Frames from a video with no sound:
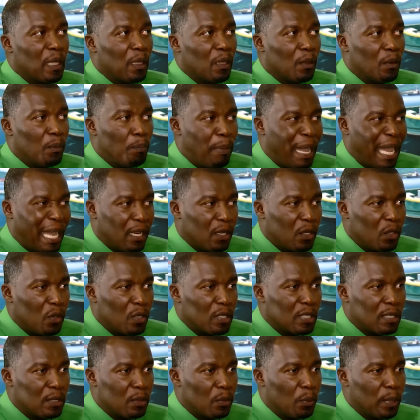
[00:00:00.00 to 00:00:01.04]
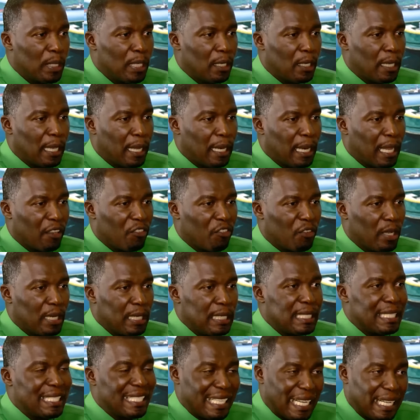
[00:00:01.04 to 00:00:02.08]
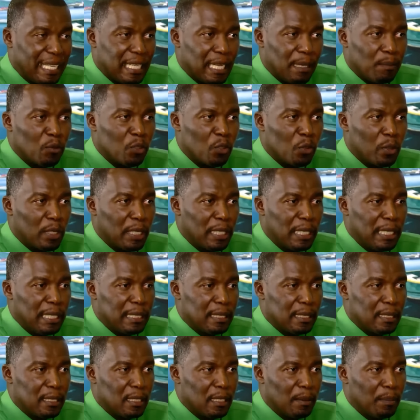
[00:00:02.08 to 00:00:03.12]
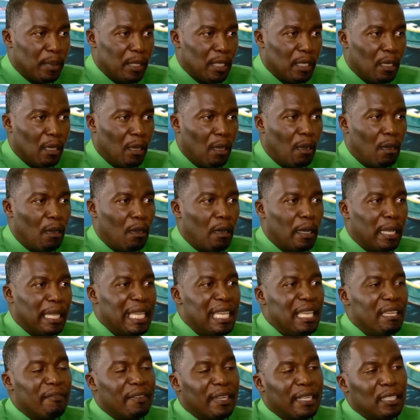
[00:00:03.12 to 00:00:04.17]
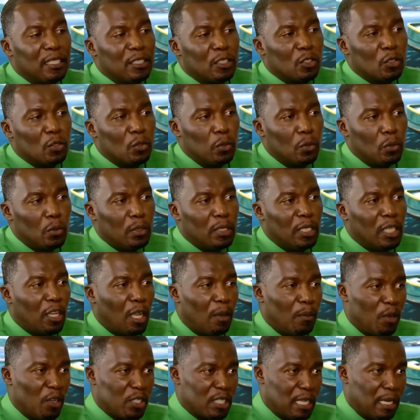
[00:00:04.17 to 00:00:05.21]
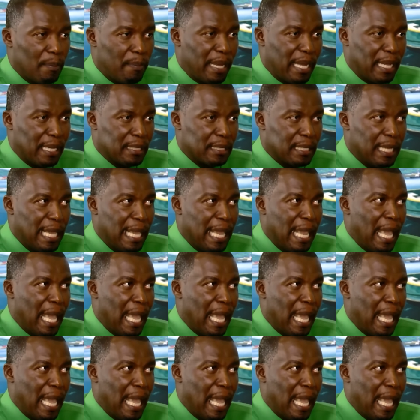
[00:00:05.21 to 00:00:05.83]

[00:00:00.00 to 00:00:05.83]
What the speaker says: Banknotes, we can actually send them to the ECCB or even to the commercial banks.